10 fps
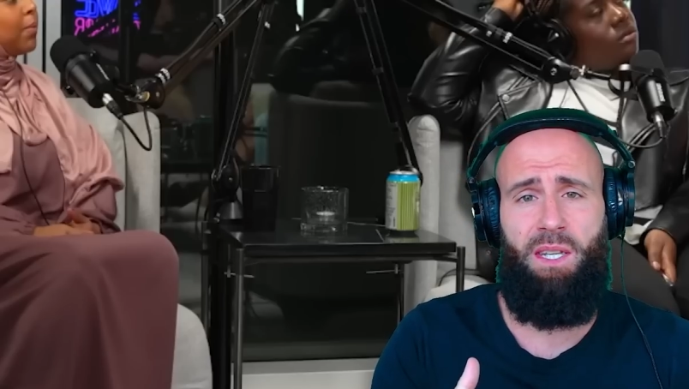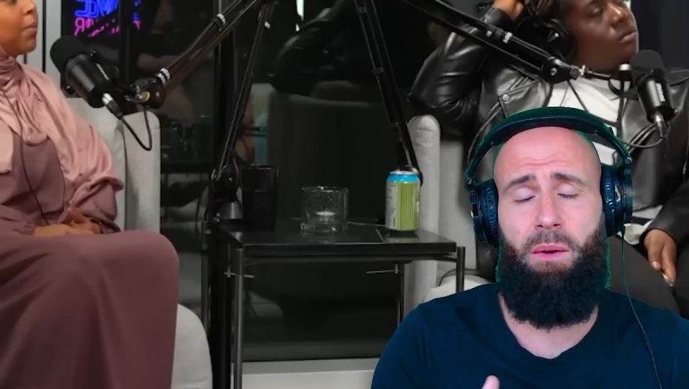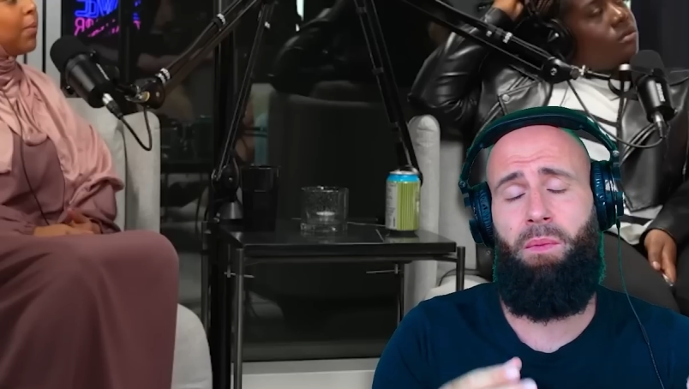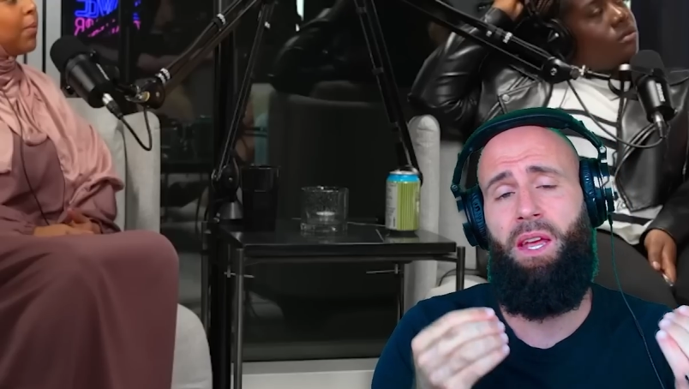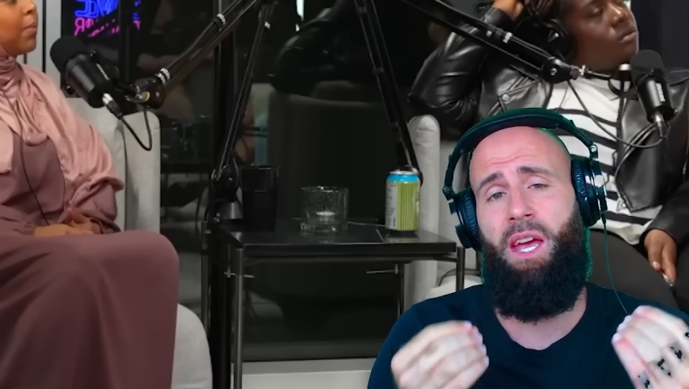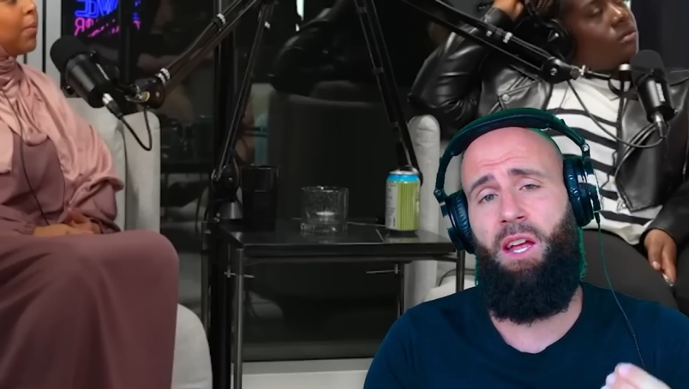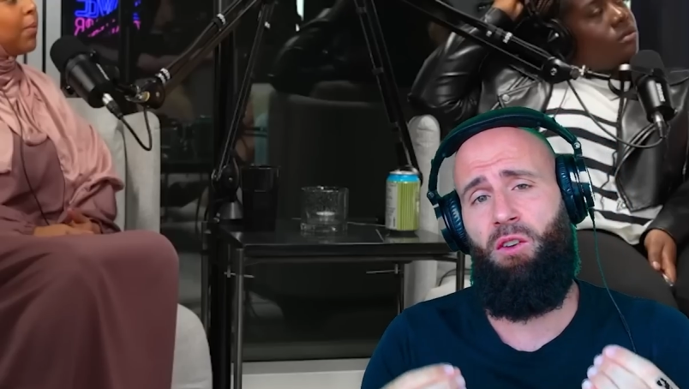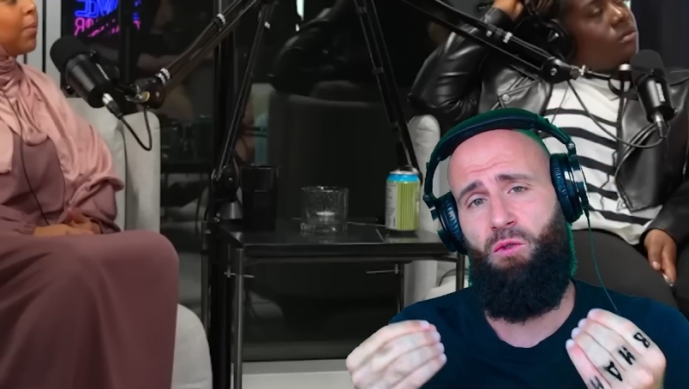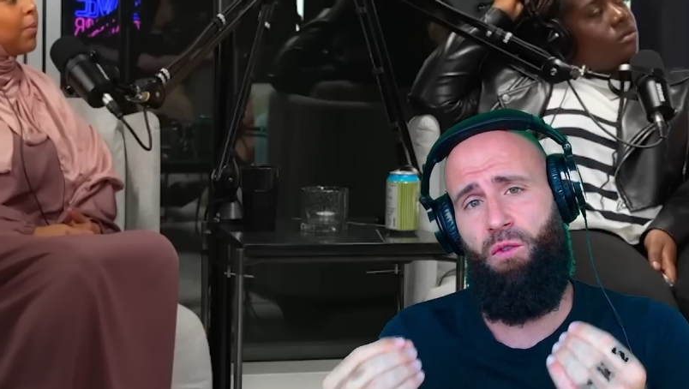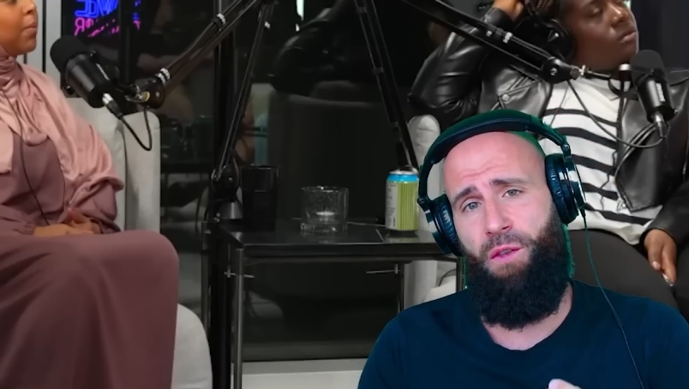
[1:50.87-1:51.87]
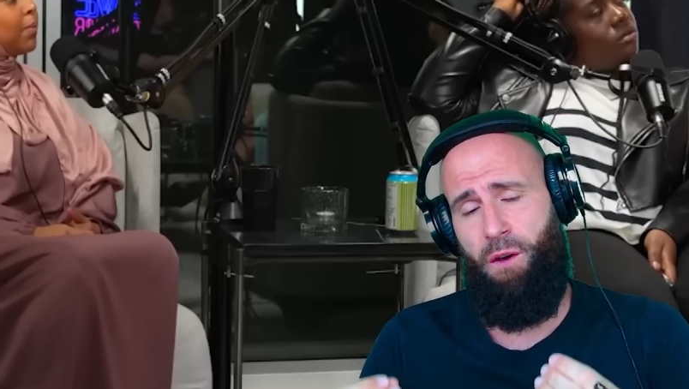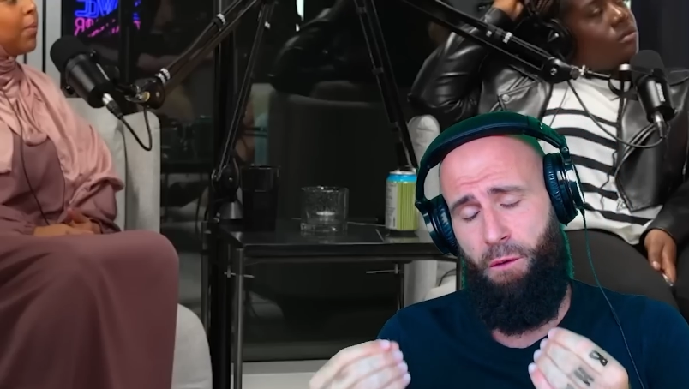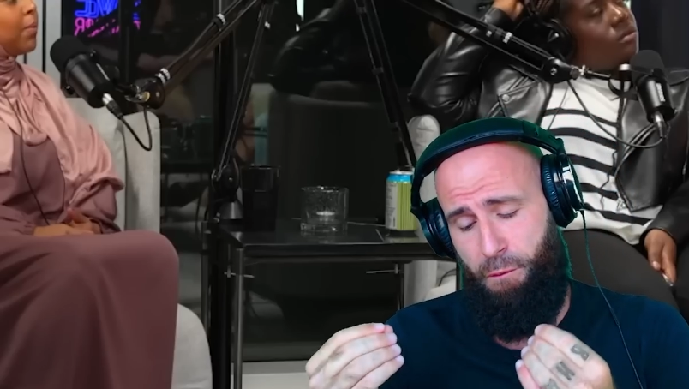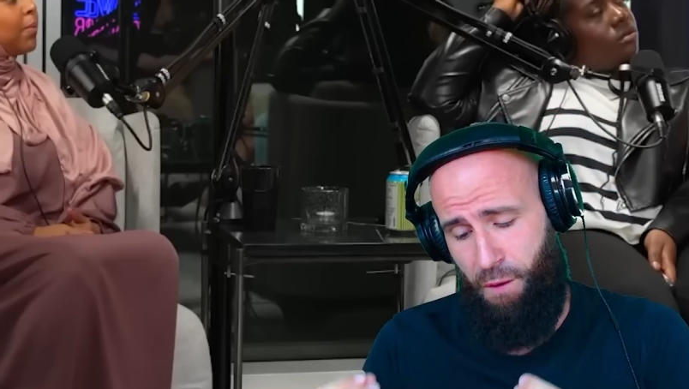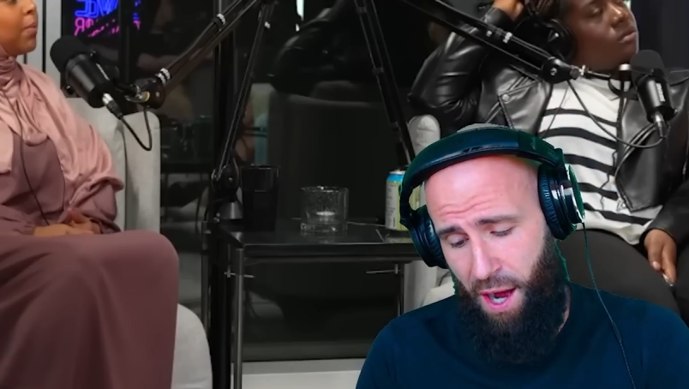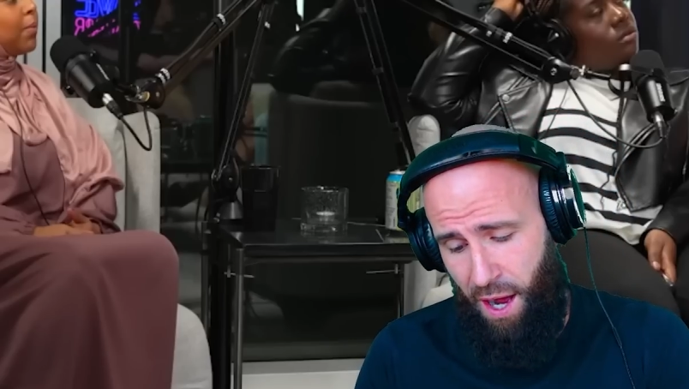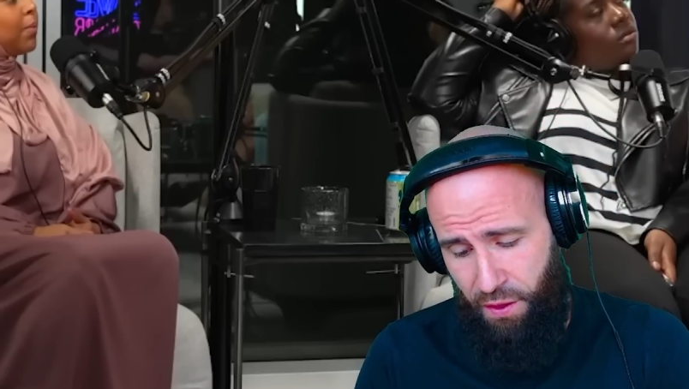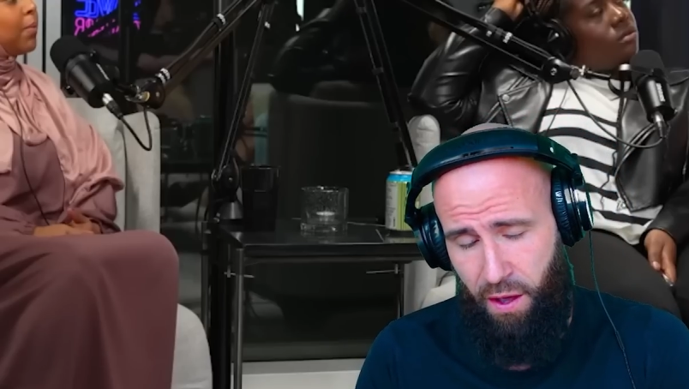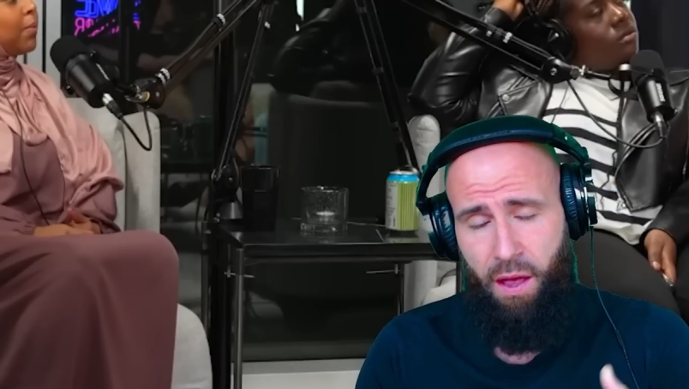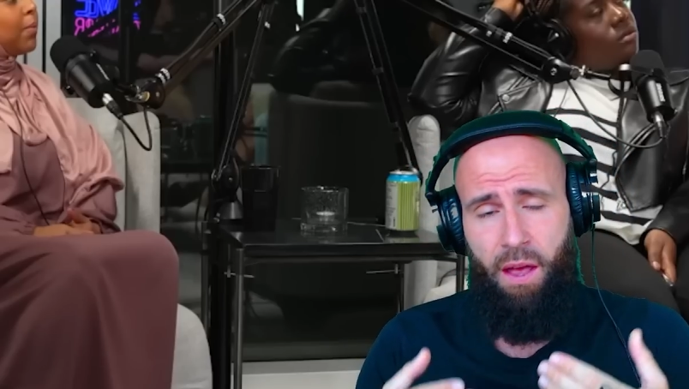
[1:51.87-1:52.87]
Speaker 1: them into the father.